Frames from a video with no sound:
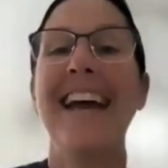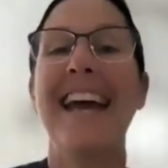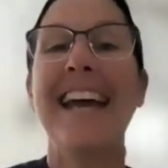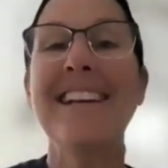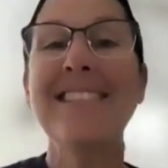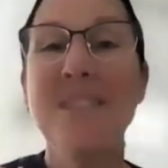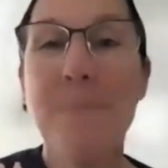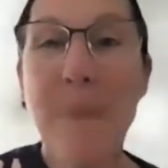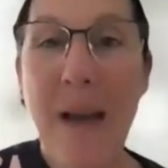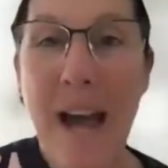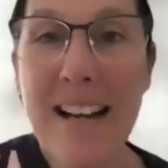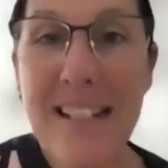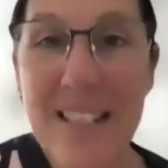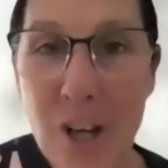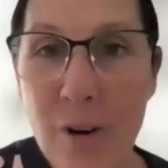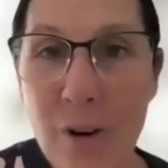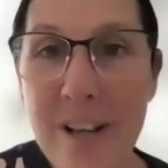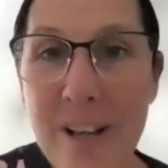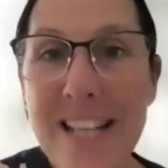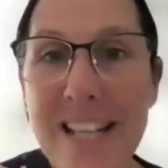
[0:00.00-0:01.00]
It's about
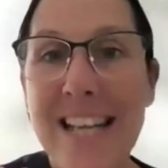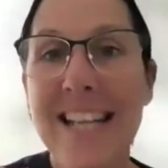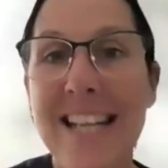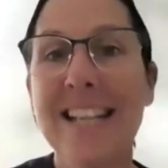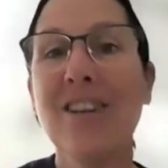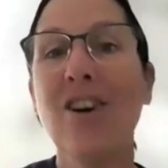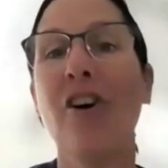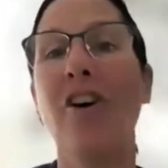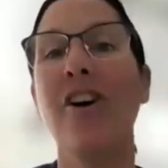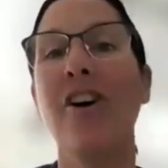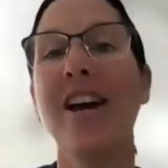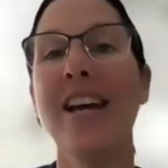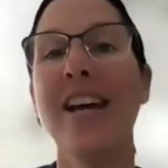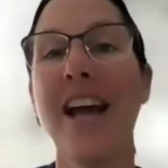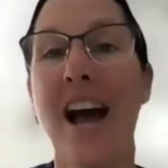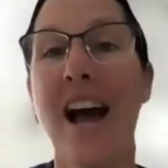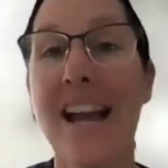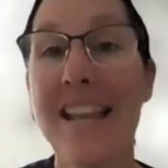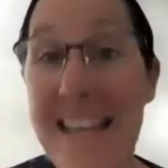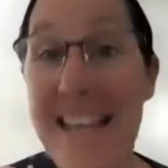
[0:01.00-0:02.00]
going in and
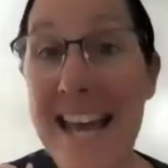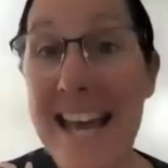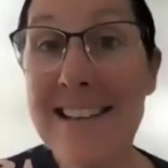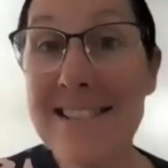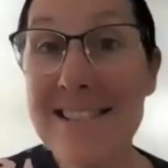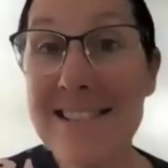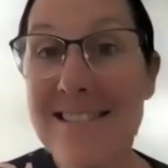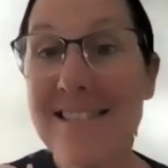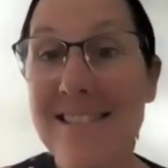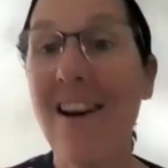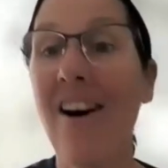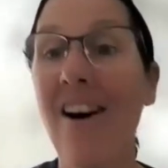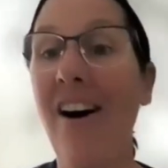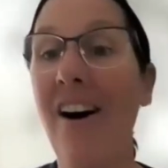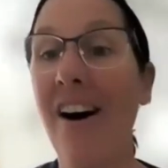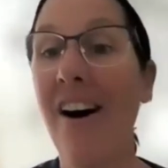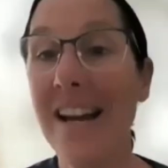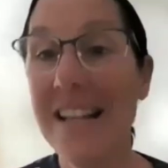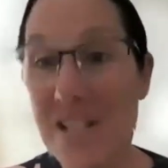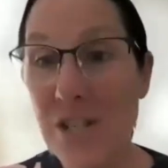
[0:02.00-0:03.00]
going, yes,
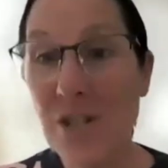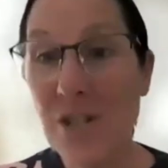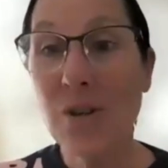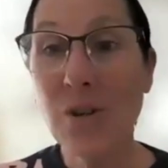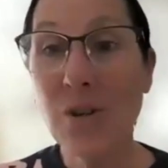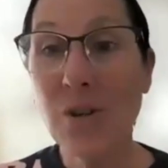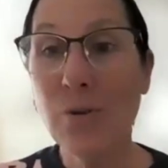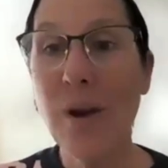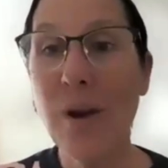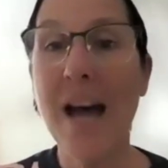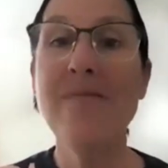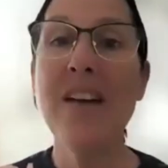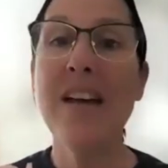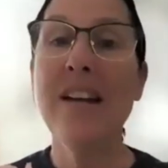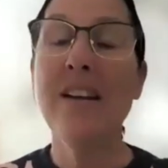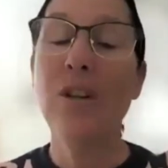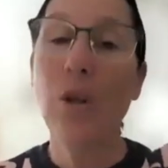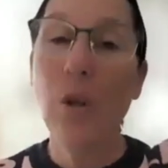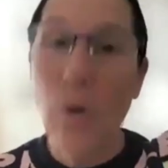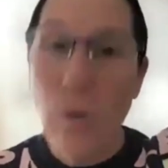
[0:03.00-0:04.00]
I do. And
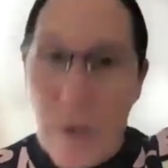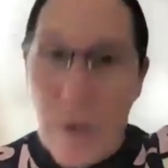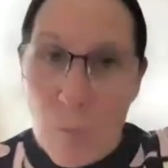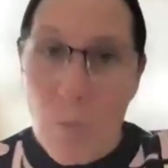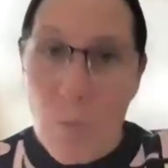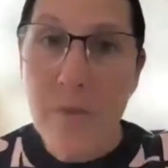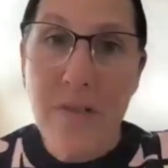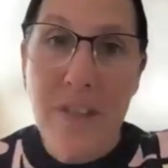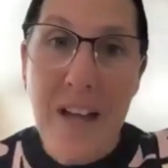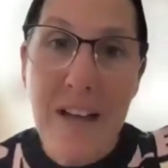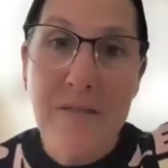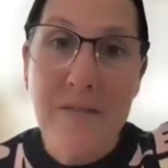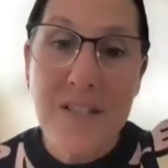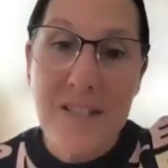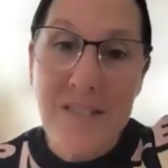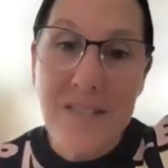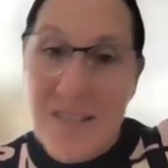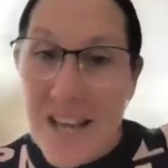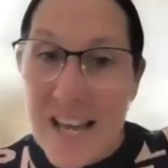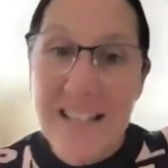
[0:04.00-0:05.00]
then look at what they've
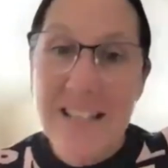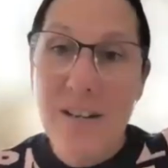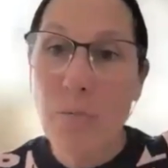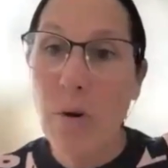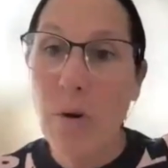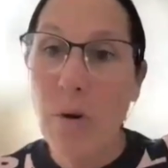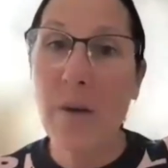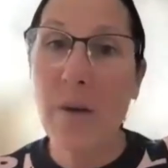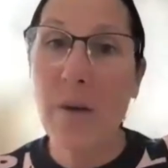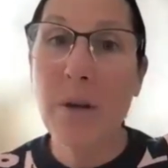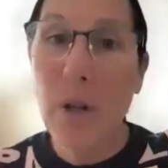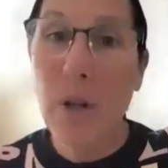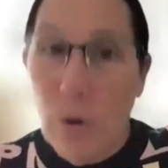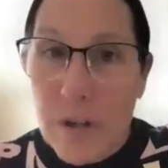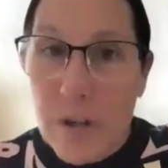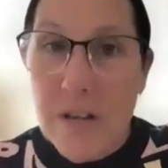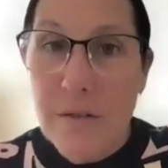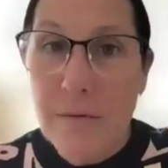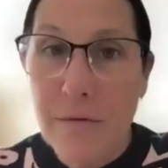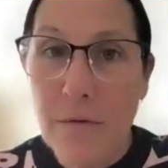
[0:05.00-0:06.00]
said and what they were
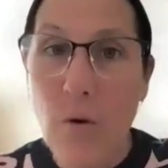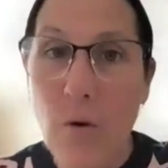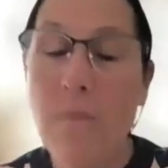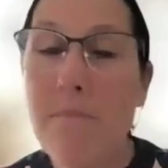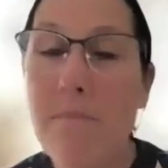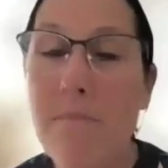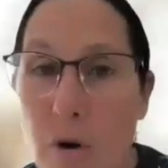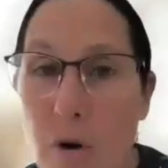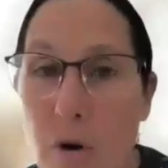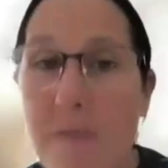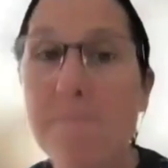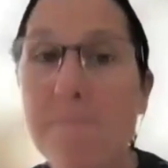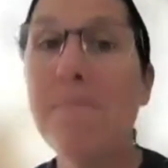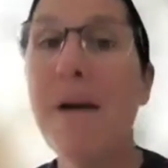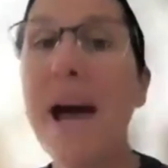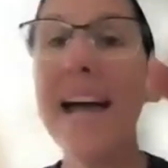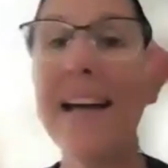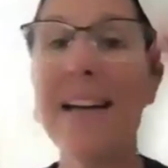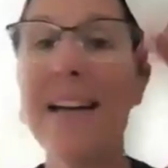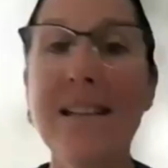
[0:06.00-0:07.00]
looking for. Mirror it
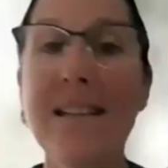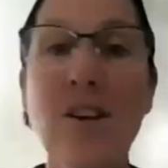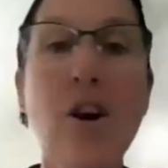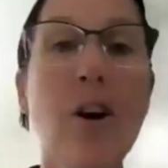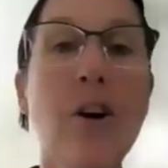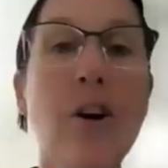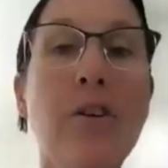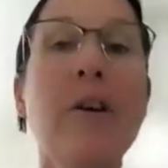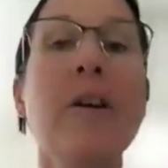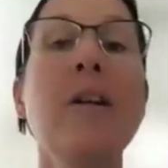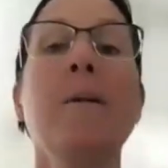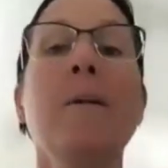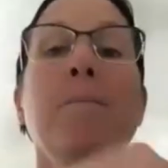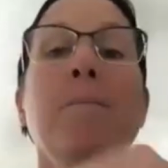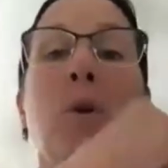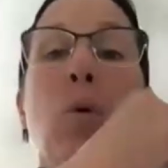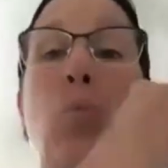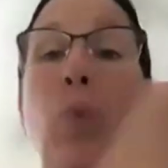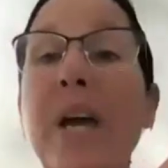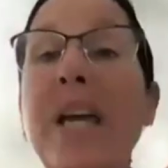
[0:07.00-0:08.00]
back and go,
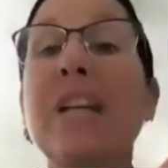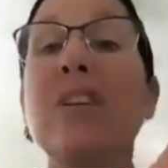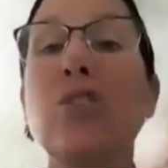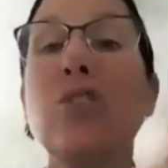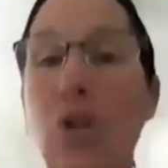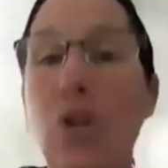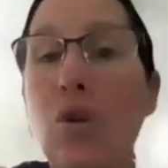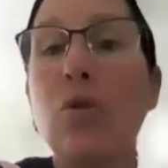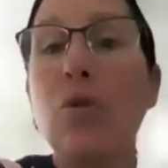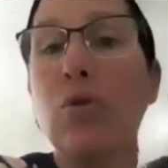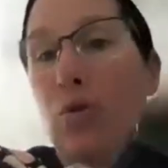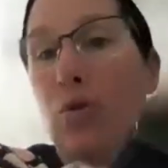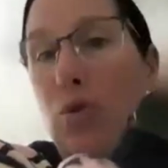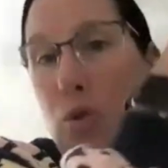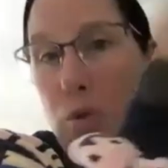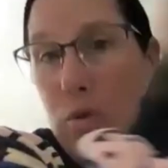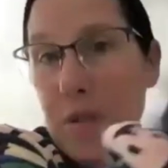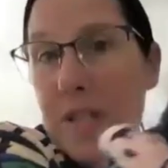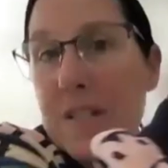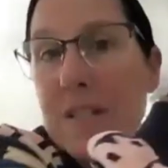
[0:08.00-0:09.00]
we do
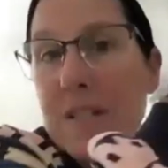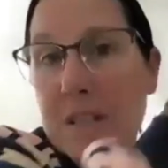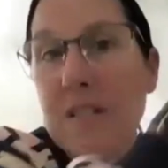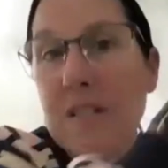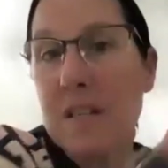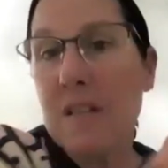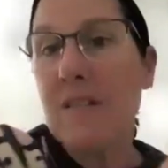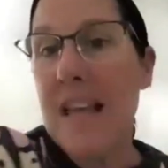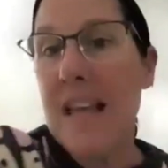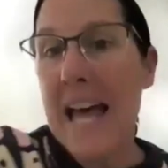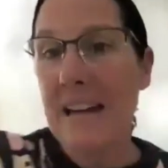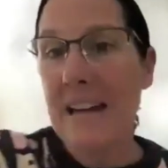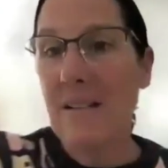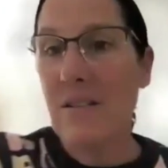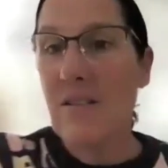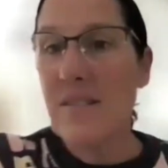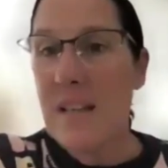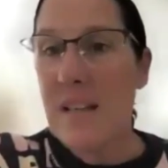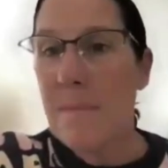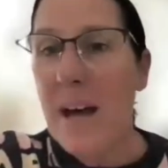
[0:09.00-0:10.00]
this, this, and that,
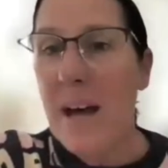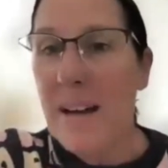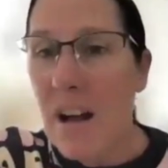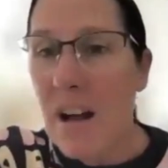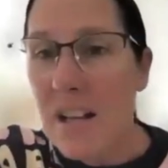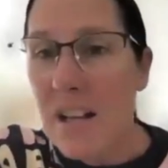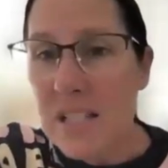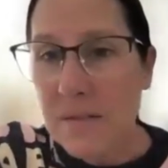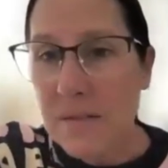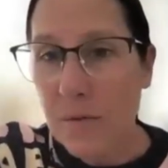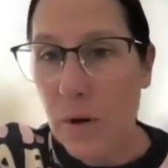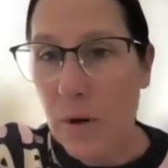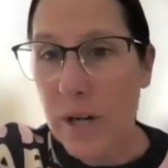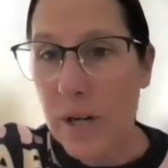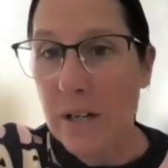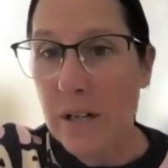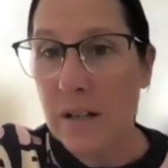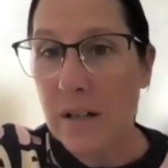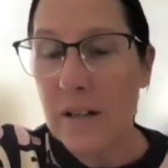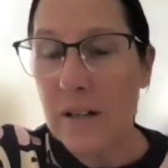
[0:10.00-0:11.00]
because they might ask for
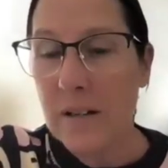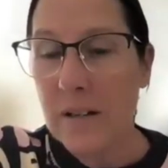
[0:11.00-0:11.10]
it.